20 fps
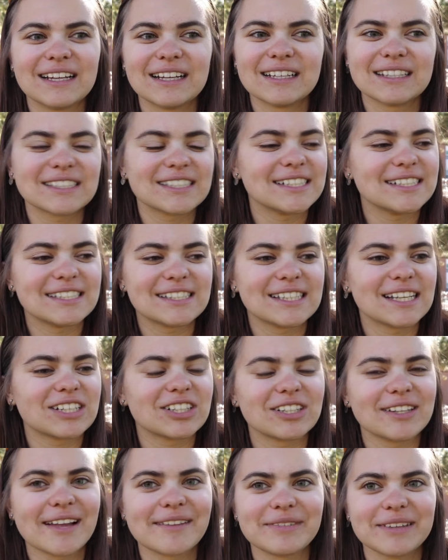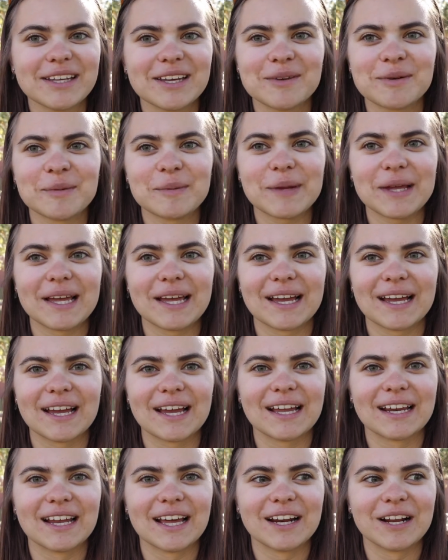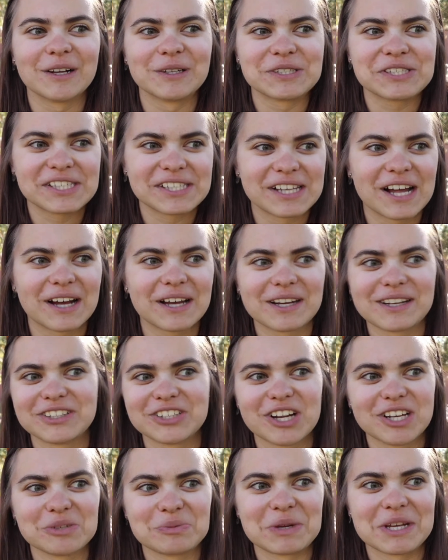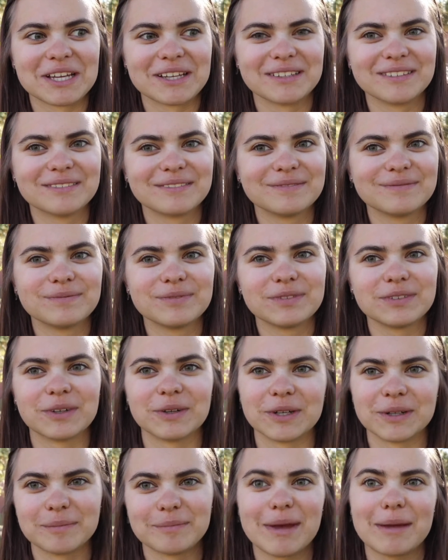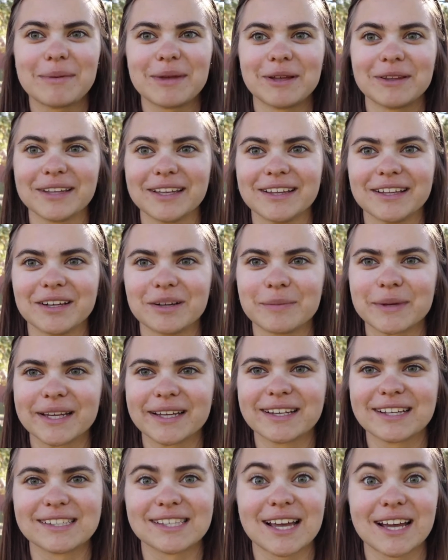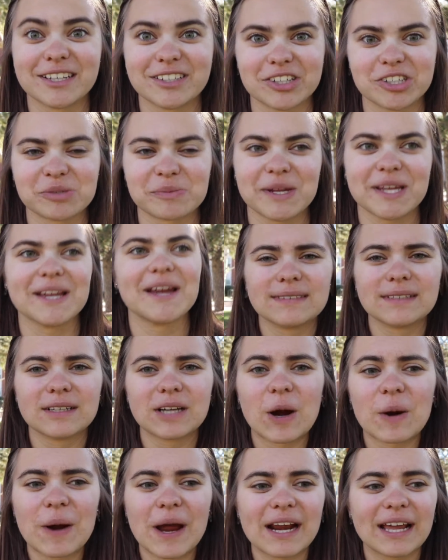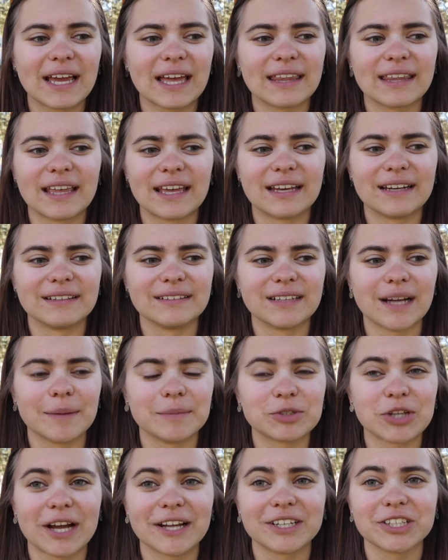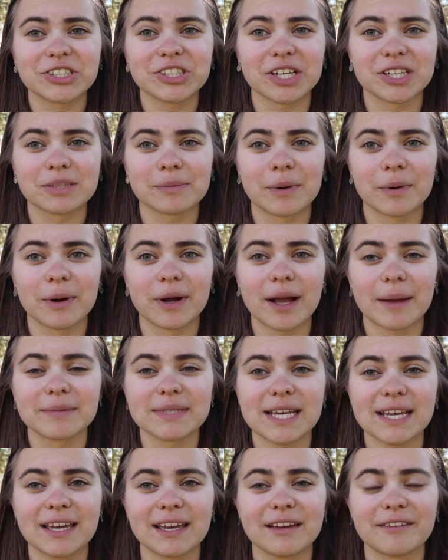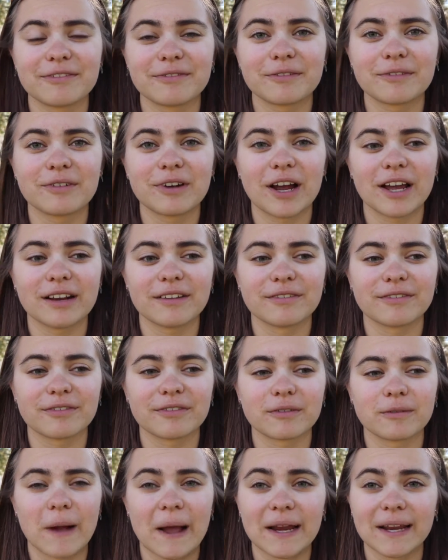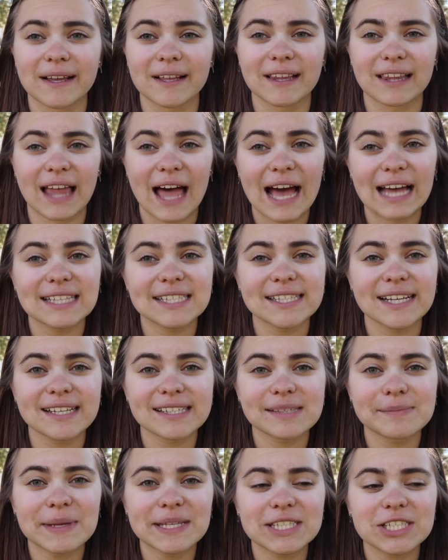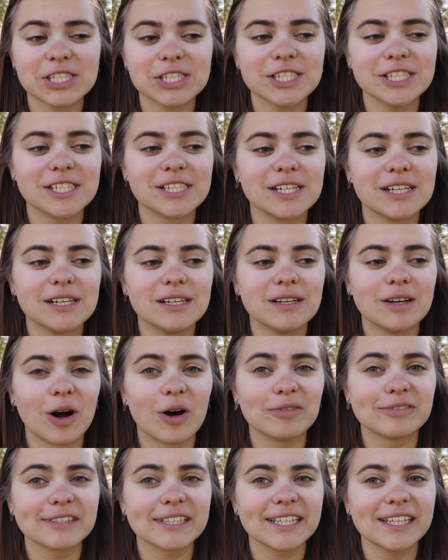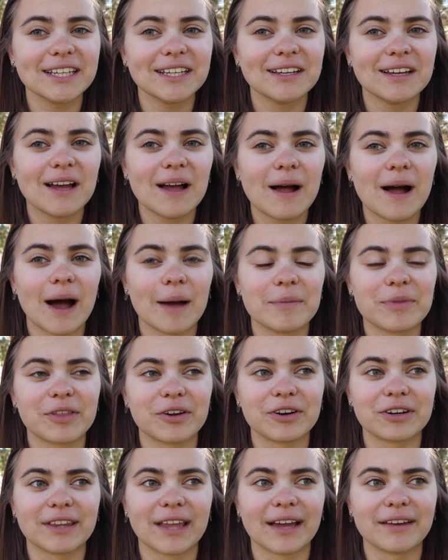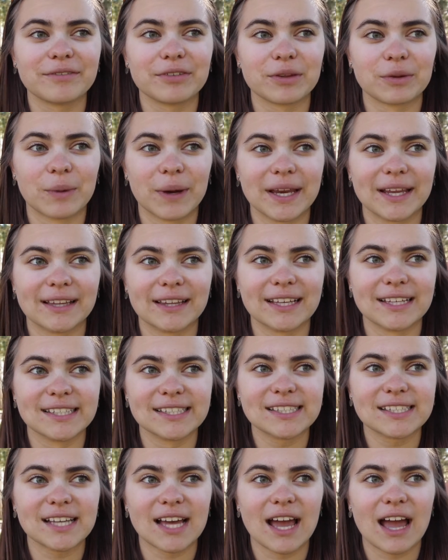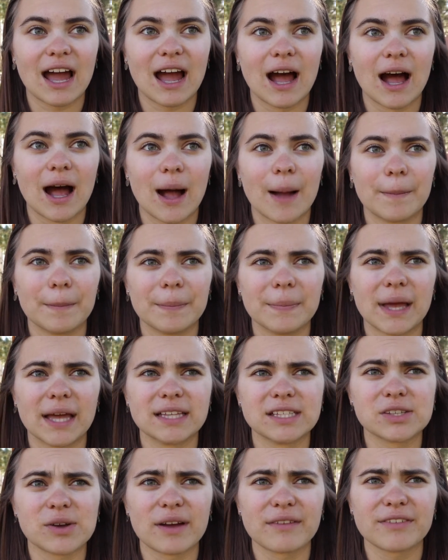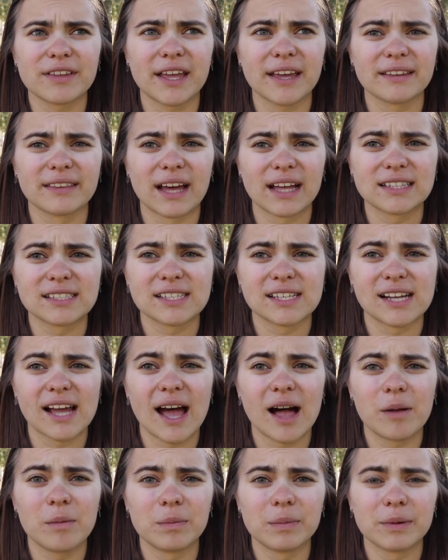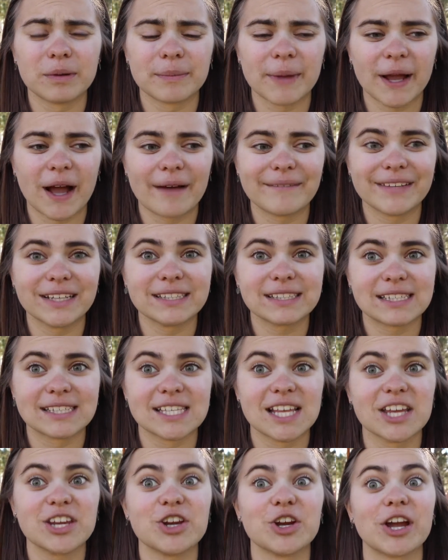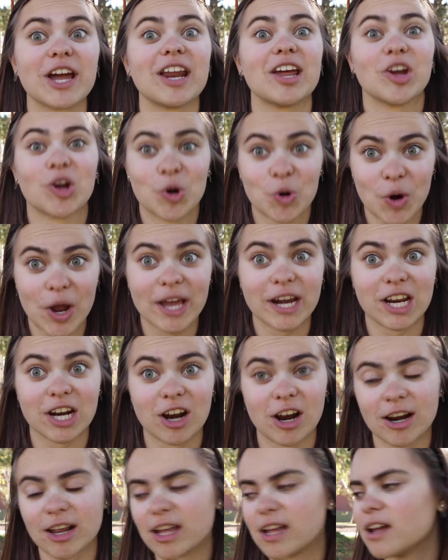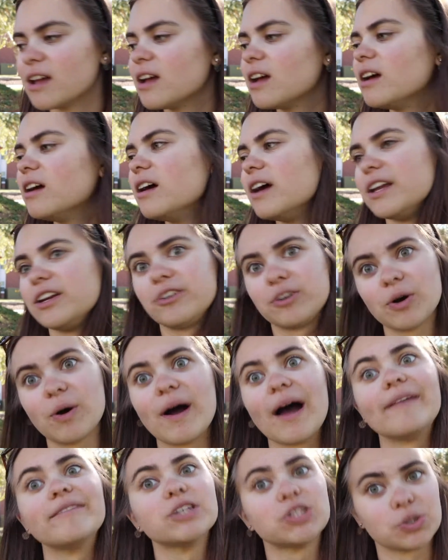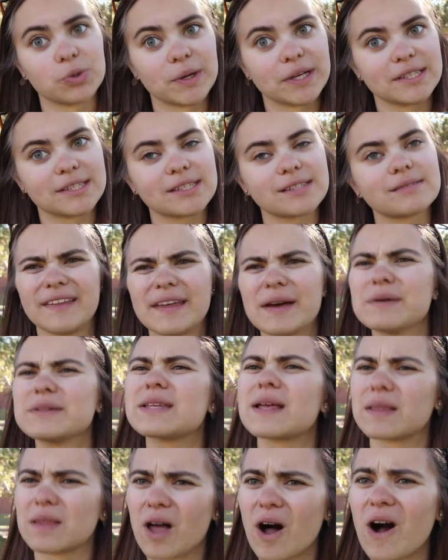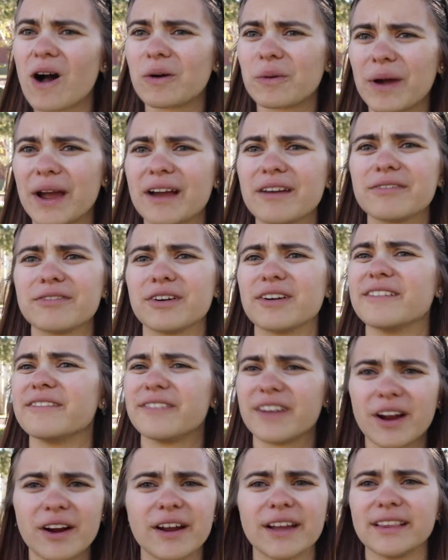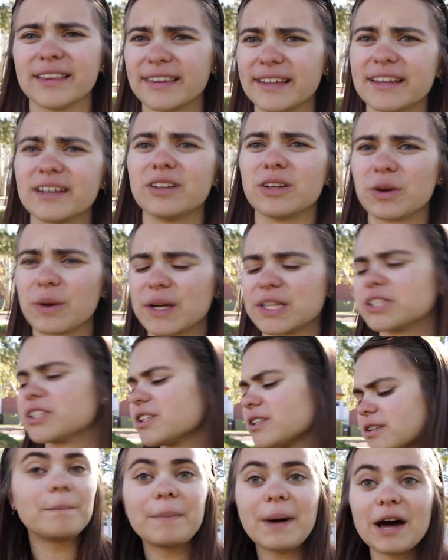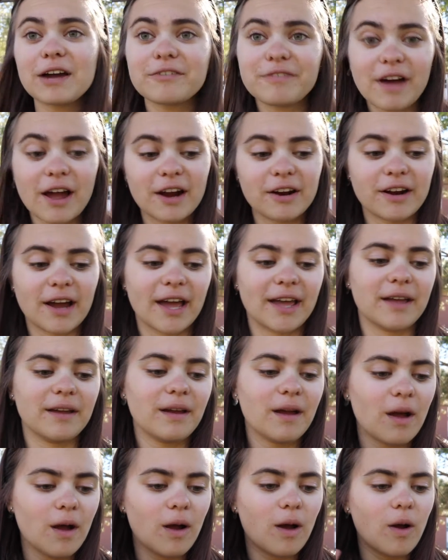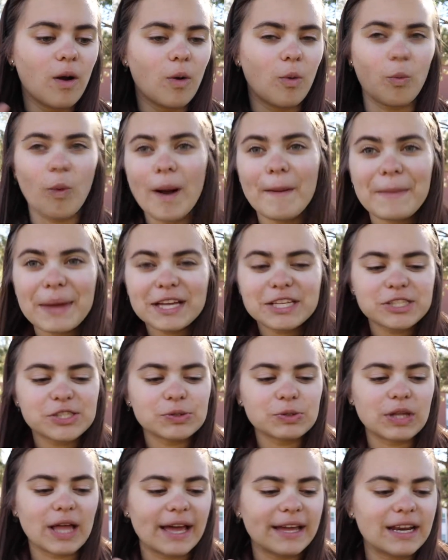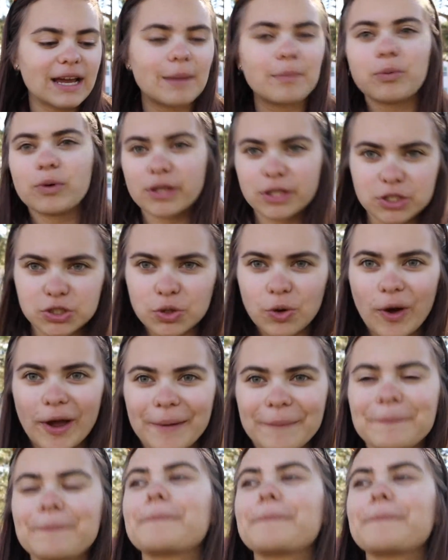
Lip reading: she's such a lovely human being, and I know she's not gonna judge me. Or maybe only a little bit, because I judge me. Co-writing, and then I'm trying to share some of my work. I'm taking a creative writing class next semester, hopefully. I'm third in line for the waiting list. And so I feel like that's going to help with my confidence, because then you're getting graded on it, and you don't have a choice. That was a long rant for a very little question. Bonfire night. What makes you light up with joy?